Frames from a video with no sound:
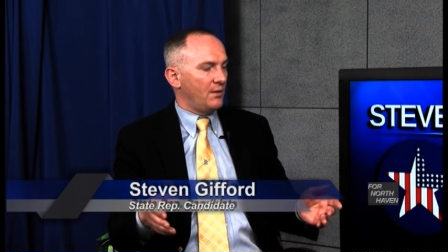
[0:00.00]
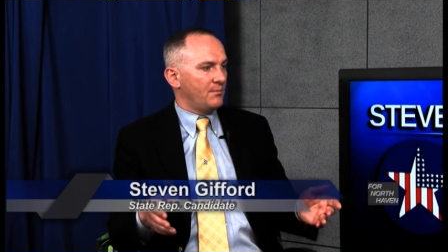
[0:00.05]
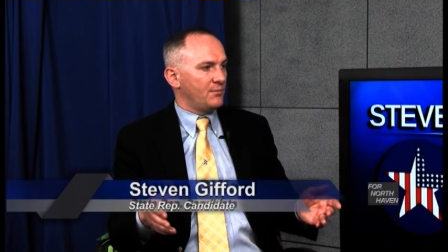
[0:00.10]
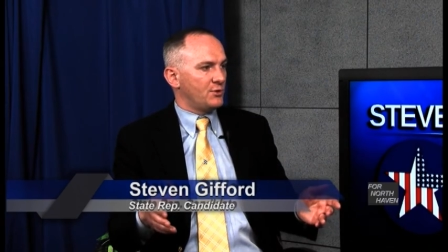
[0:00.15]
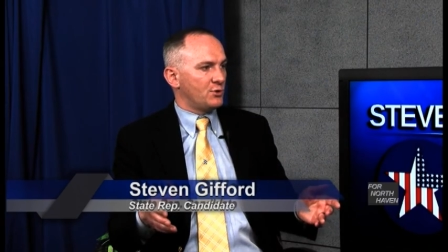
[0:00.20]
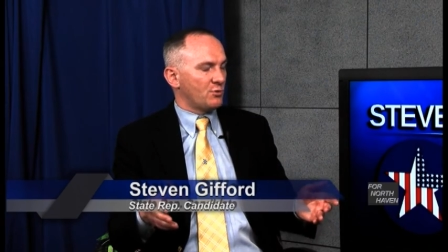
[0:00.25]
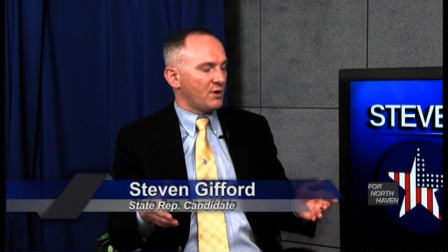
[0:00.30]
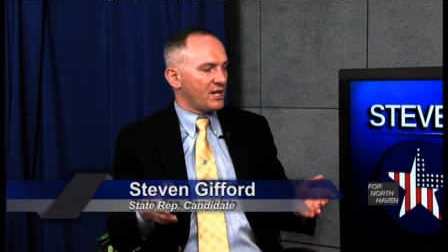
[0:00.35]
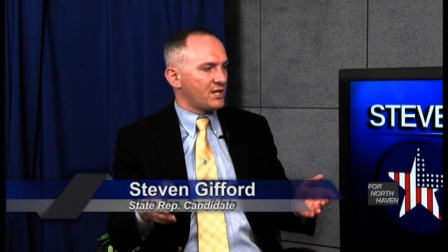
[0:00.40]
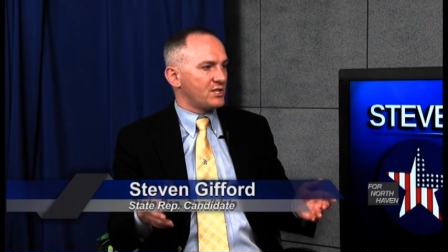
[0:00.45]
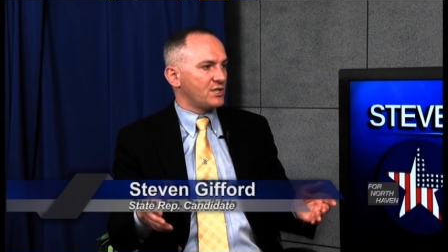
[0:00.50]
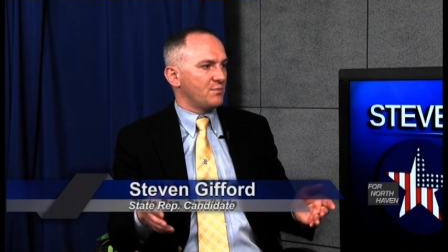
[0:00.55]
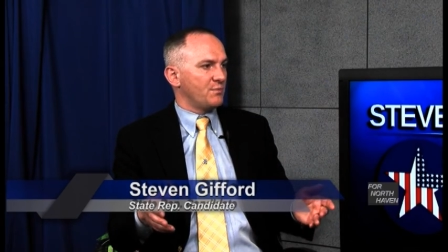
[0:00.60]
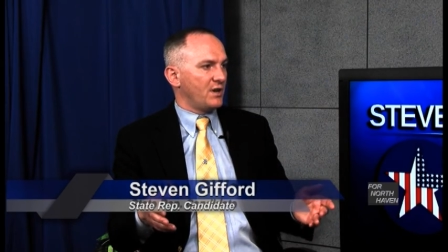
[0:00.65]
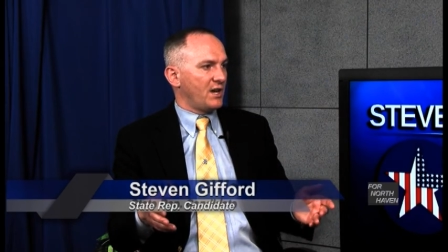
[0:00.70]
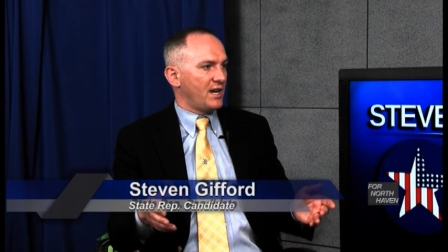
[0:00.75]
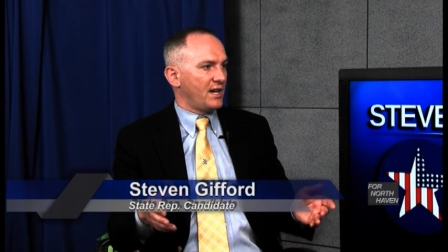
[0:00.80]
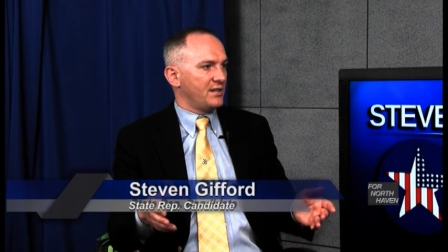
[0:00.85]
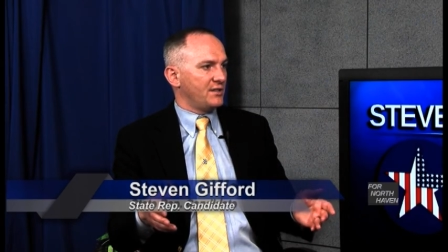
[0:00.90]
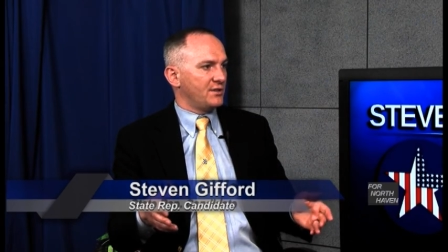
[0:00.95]
direction
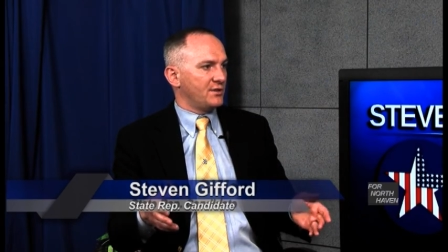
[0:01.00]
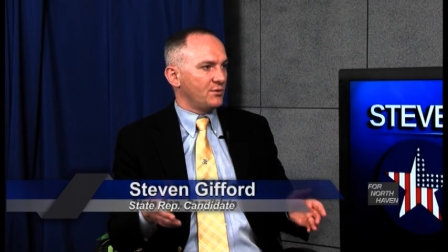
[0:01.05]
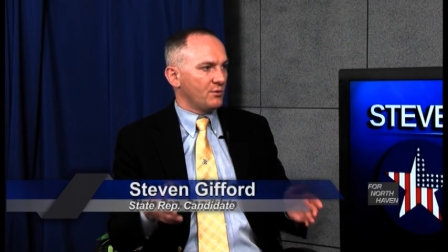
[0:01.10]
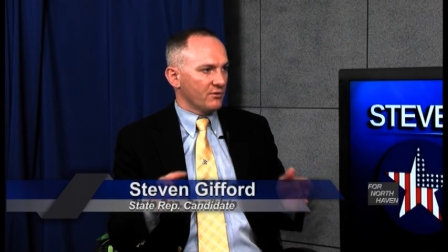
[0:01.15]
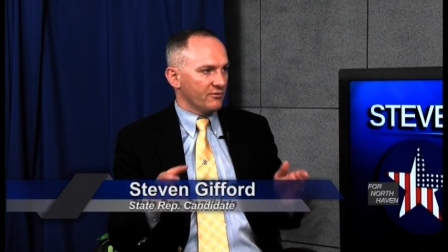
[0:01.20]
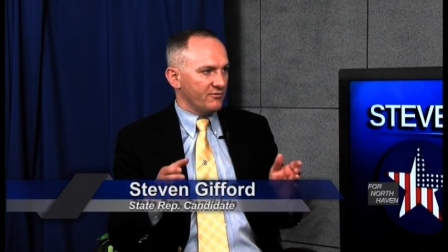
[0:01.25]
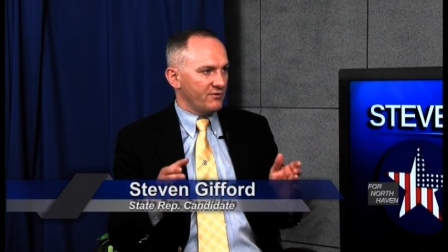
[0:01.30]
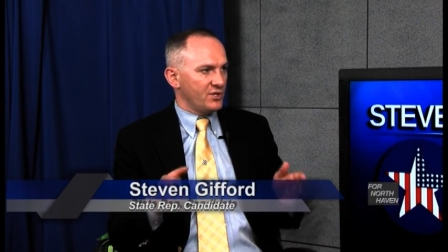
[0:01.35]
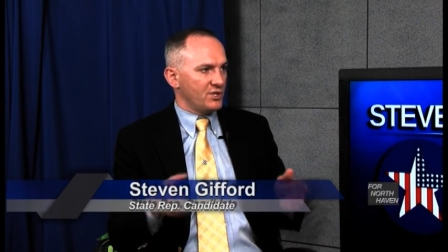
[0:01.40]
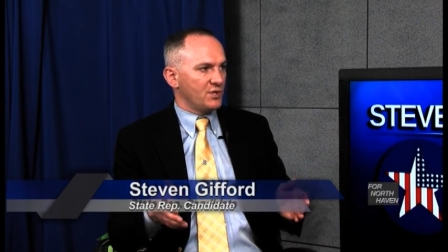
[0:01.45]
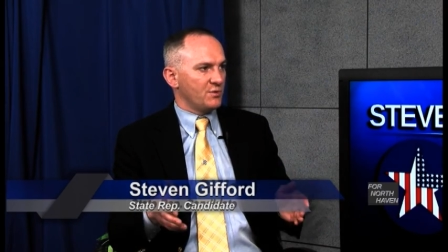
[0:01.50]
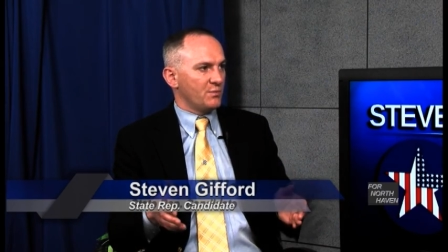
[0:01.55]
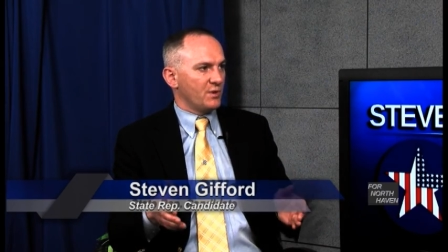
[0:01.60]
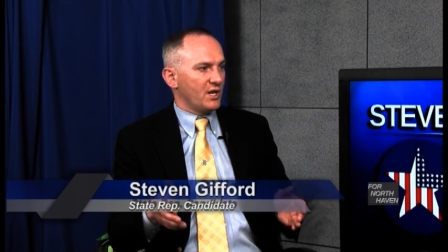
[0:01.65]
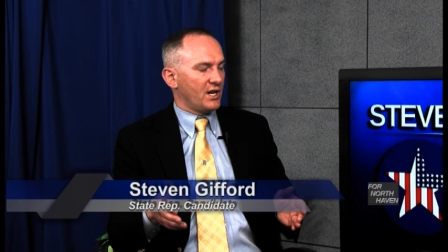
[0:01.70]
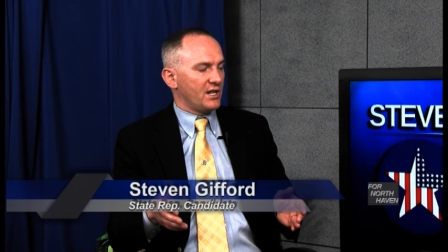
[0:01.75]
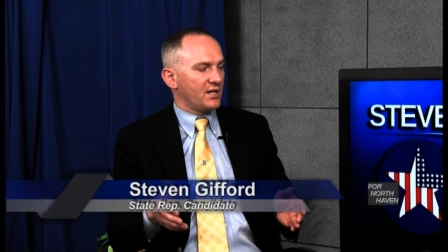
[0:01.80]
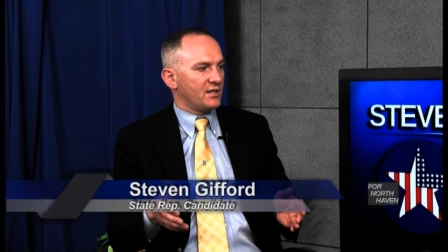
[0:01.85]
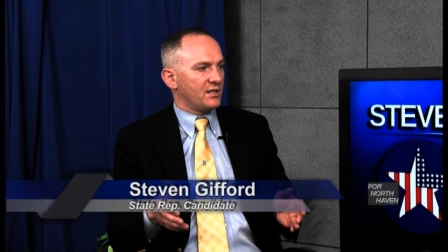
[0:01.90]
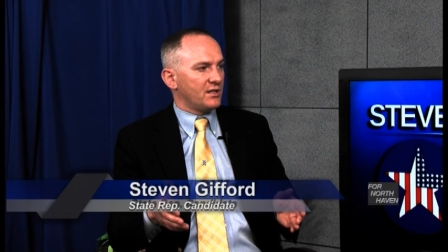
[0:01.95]
behind it or vision
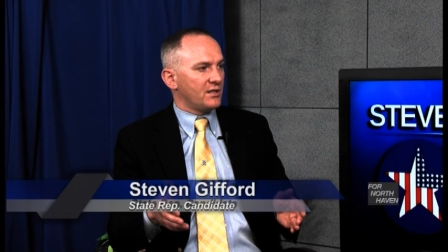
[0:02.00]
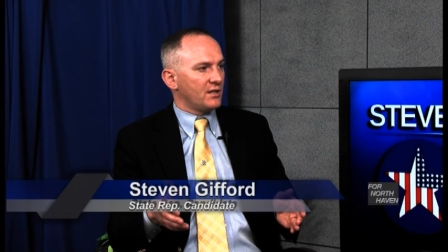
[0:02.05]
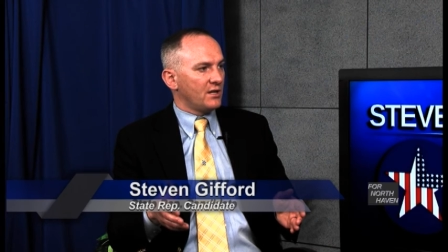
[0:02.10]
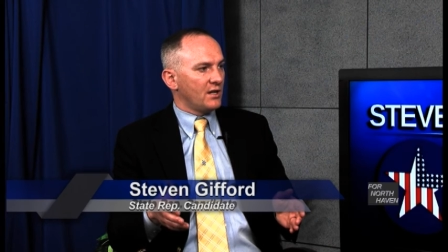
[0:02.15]
behind it.